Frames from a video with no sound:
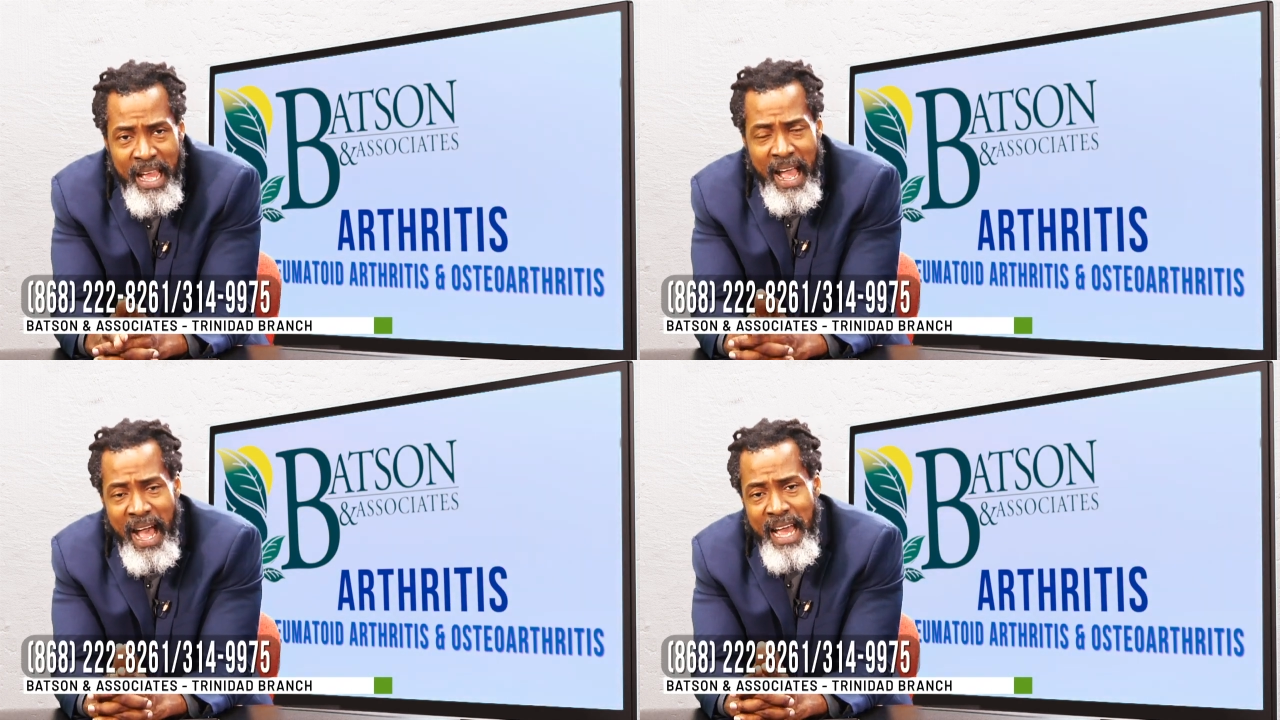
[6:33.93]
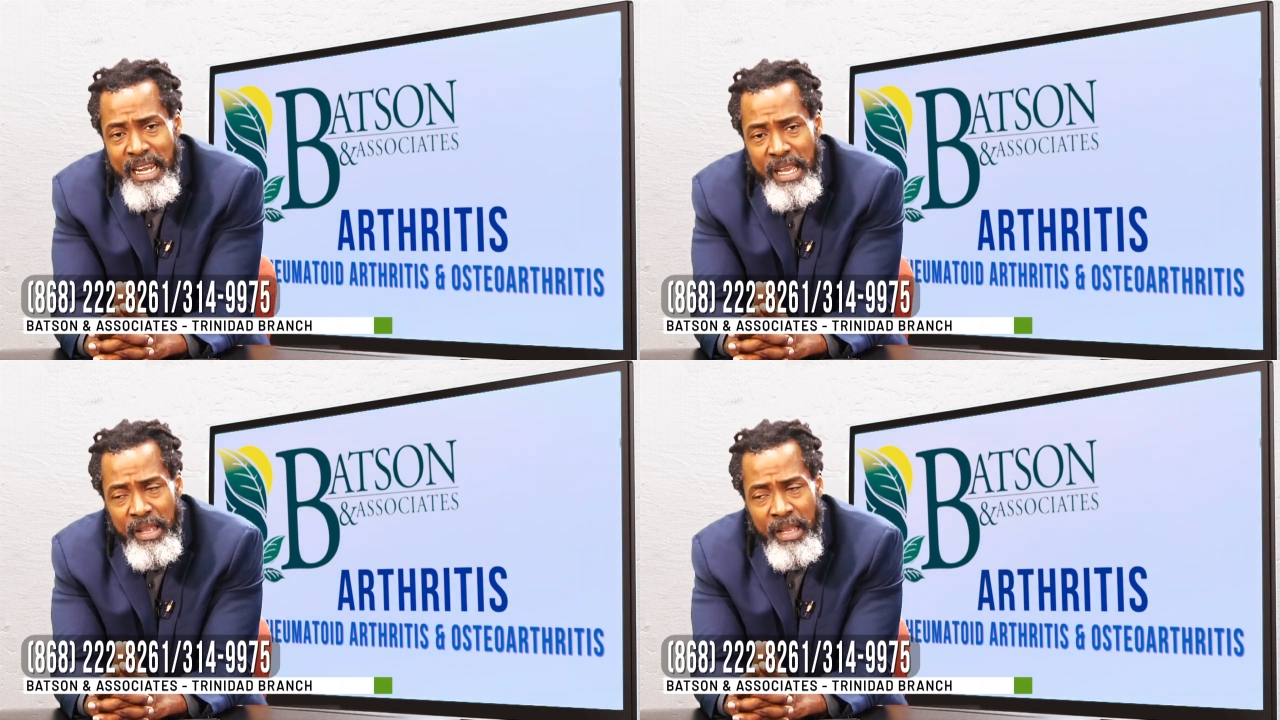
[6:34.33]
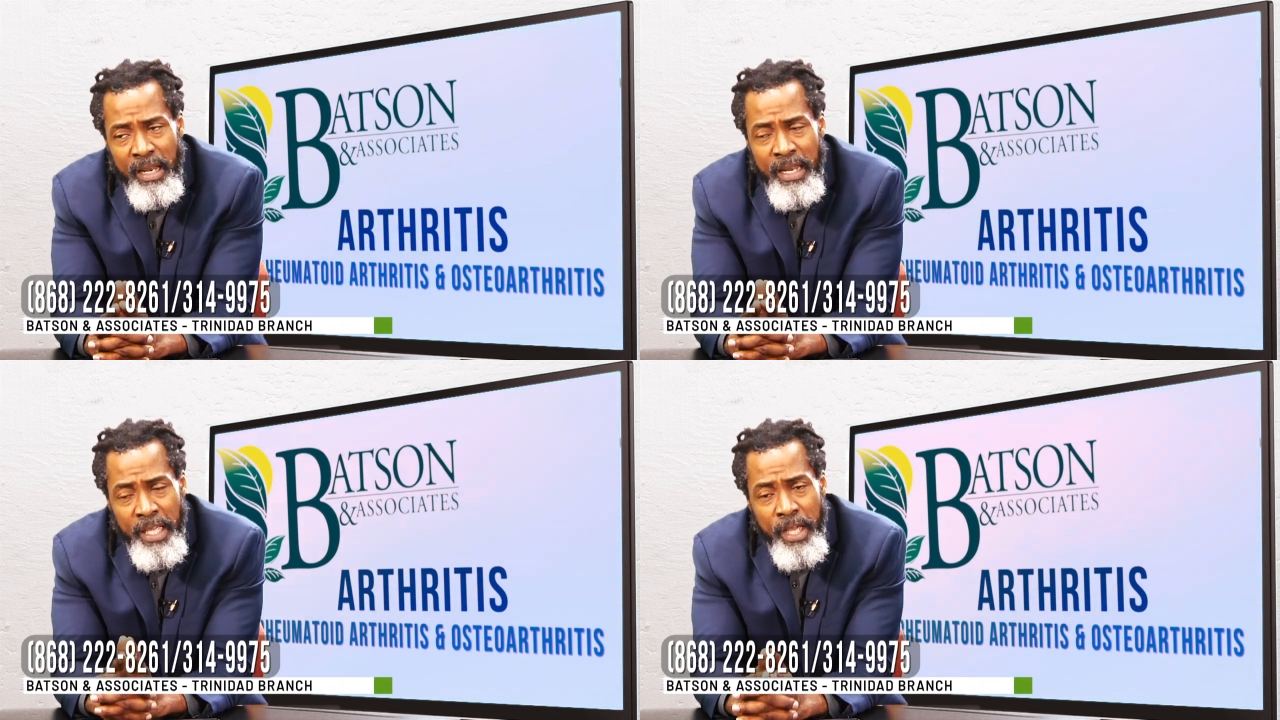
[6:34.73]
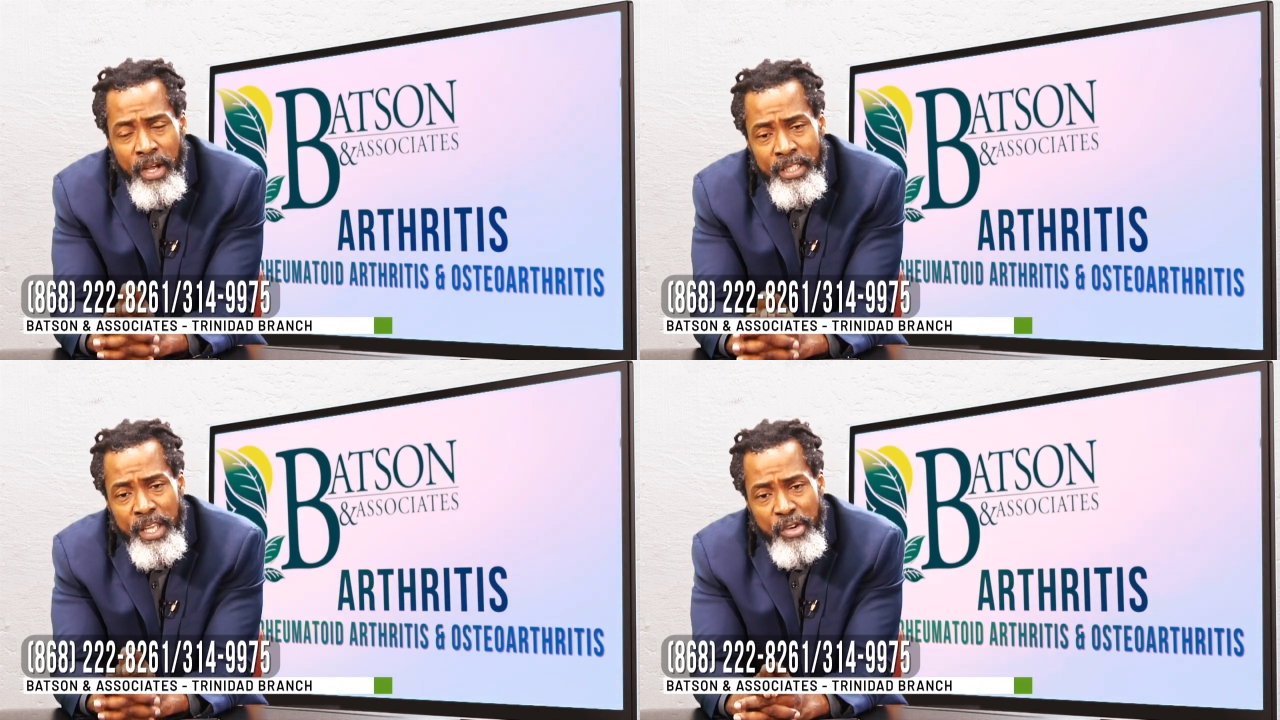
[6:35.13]
And leaky
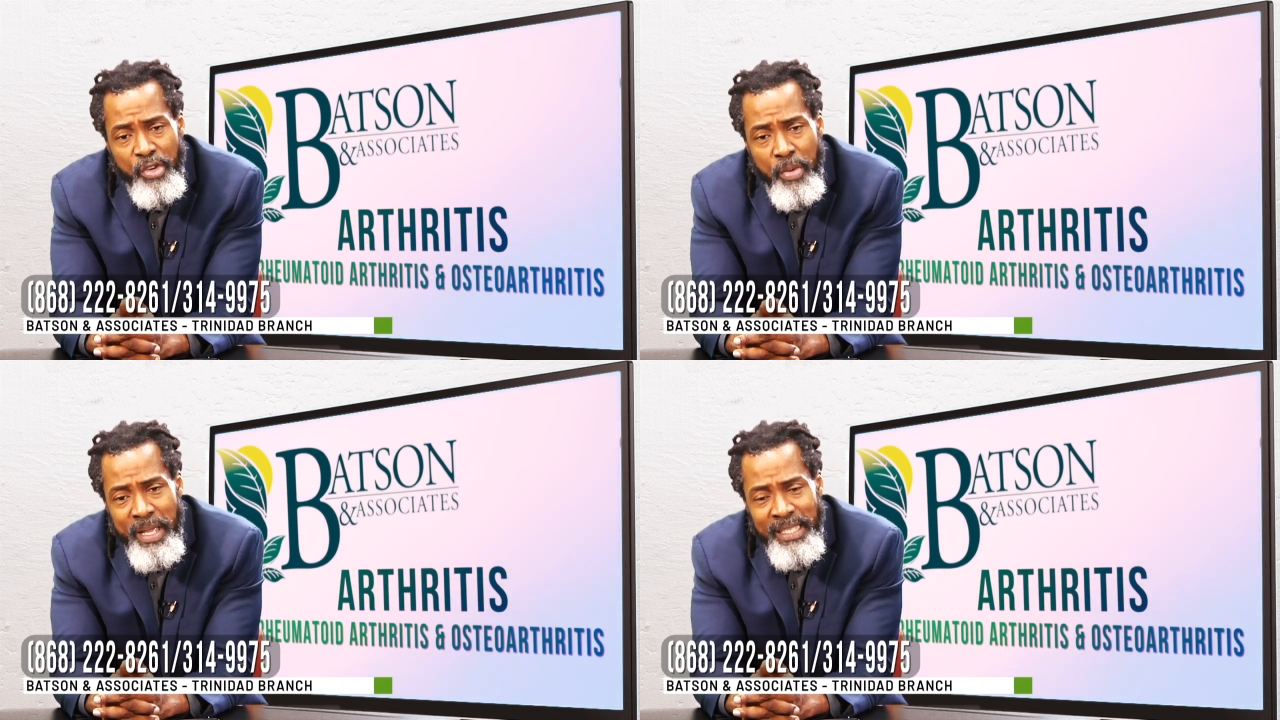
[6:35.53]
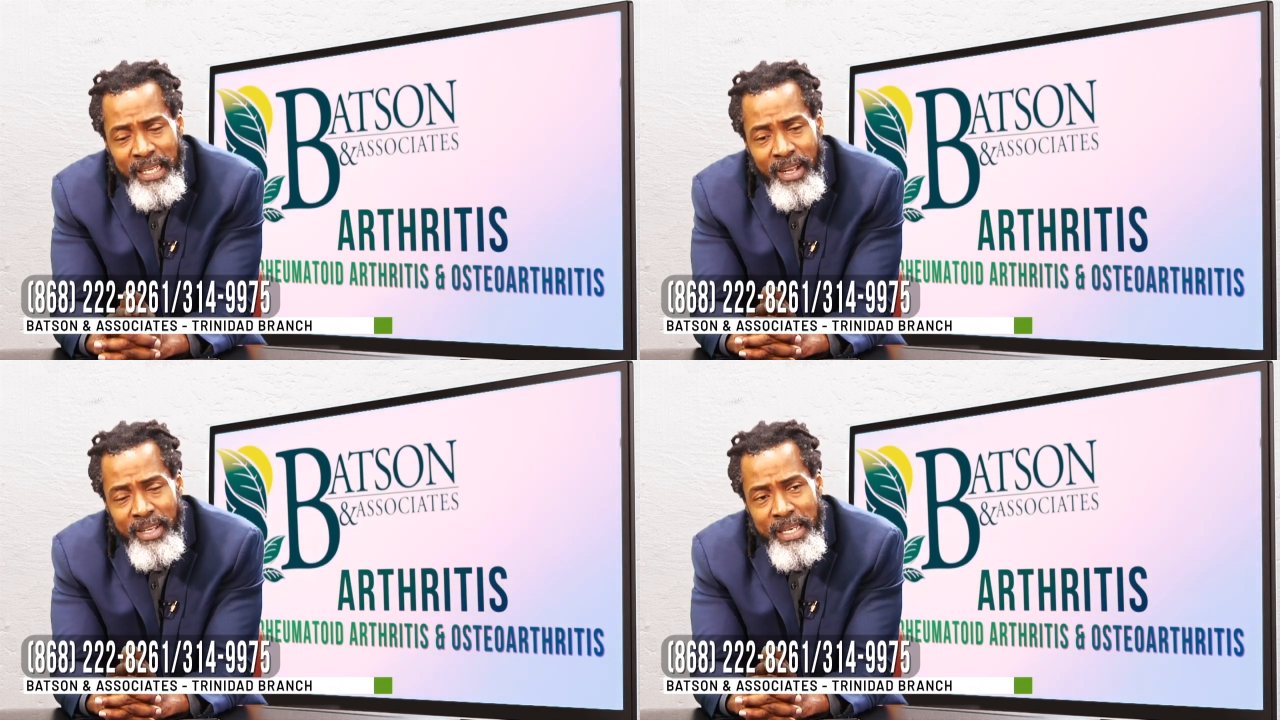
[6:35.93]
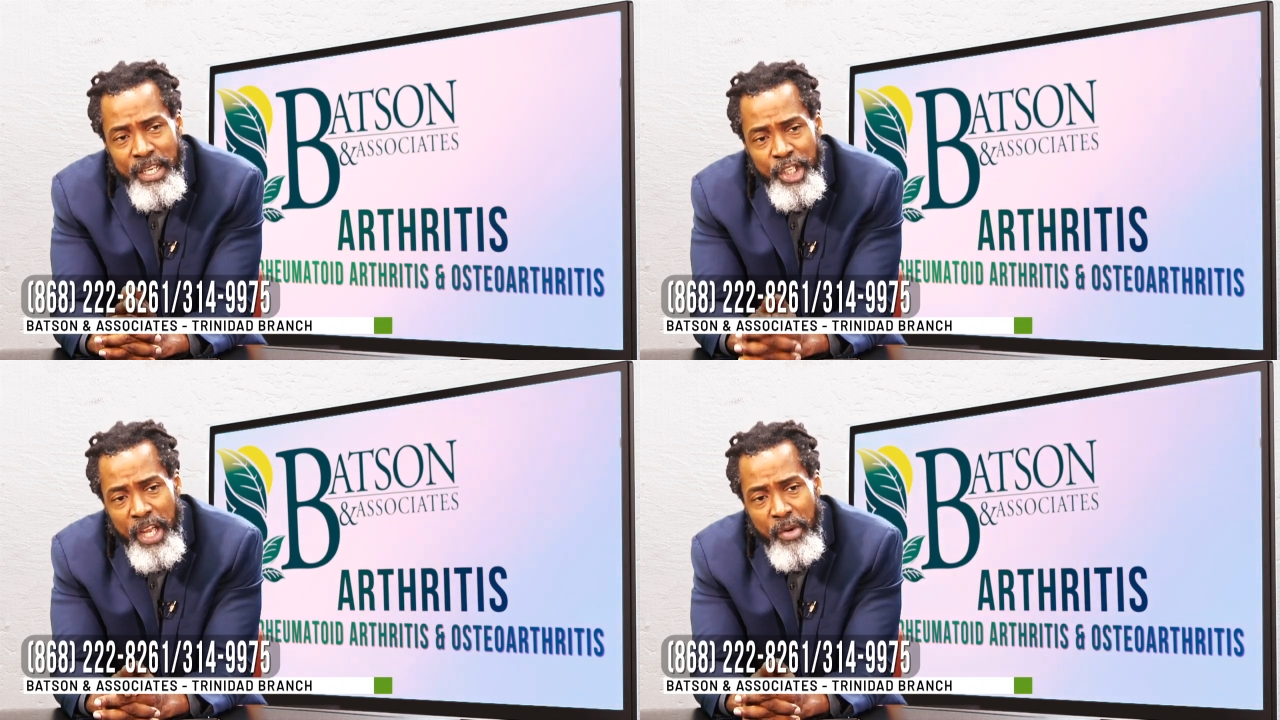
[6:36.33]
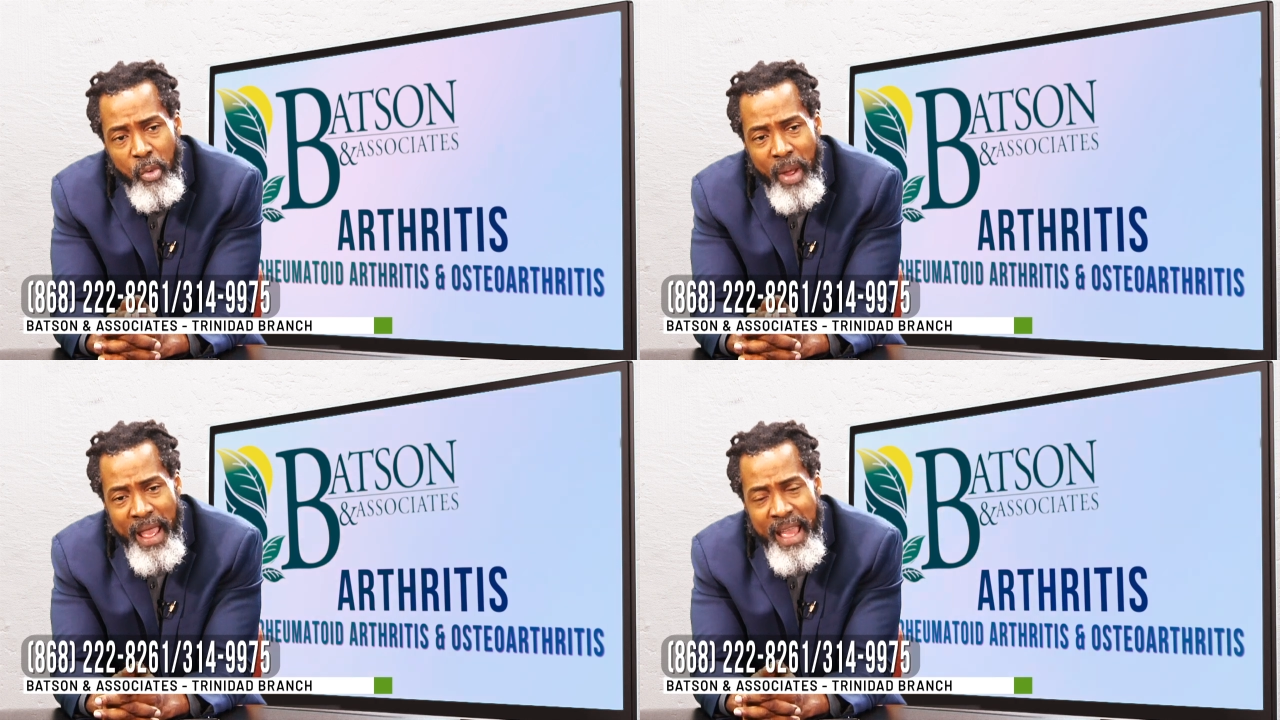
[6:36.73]
gut syndrome is a
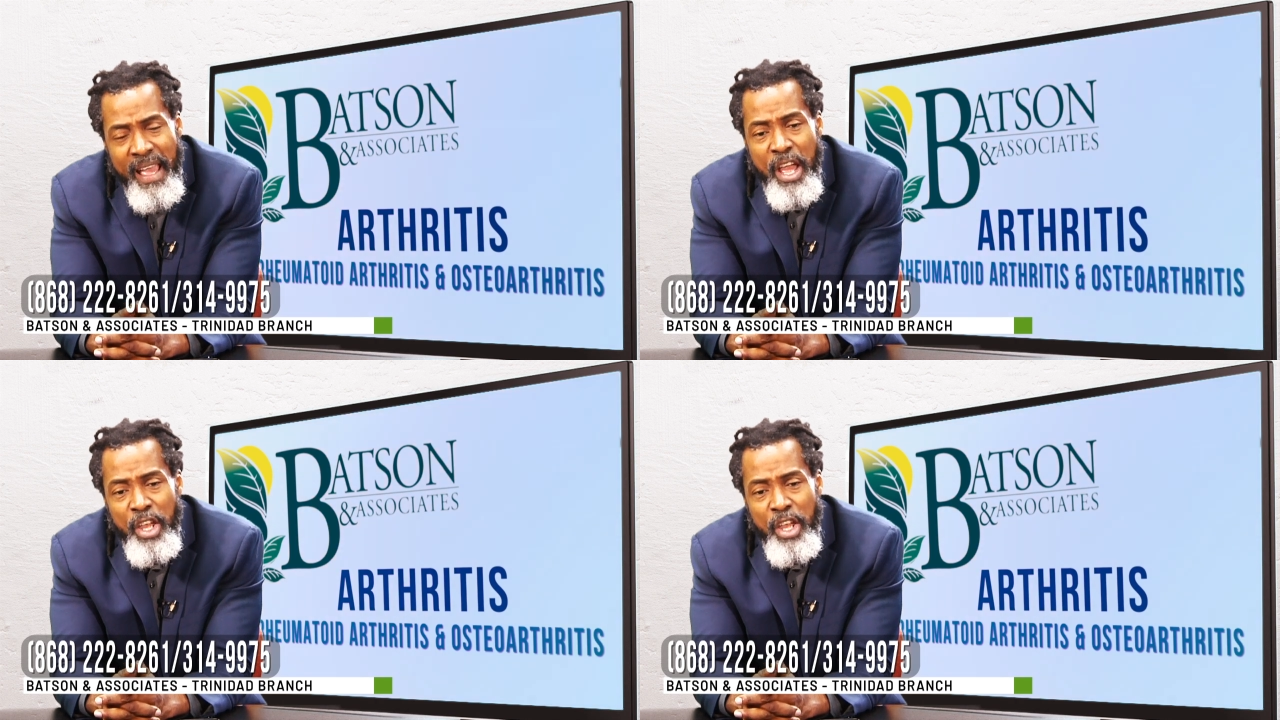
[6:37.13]
condition where